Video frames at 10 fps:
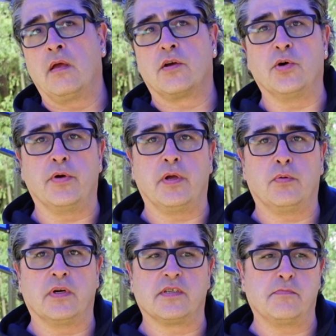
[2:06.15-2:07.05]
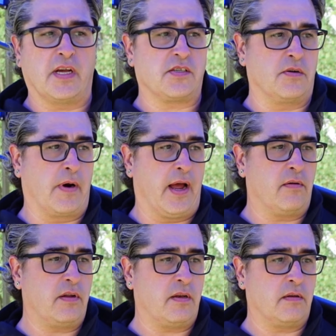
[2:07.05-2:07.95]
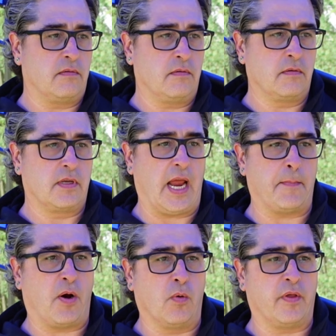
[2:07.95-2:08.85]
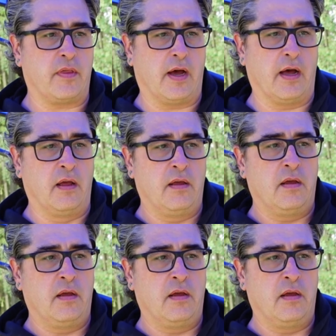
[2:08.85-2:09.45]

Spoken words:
Cooey was messing around and came out with a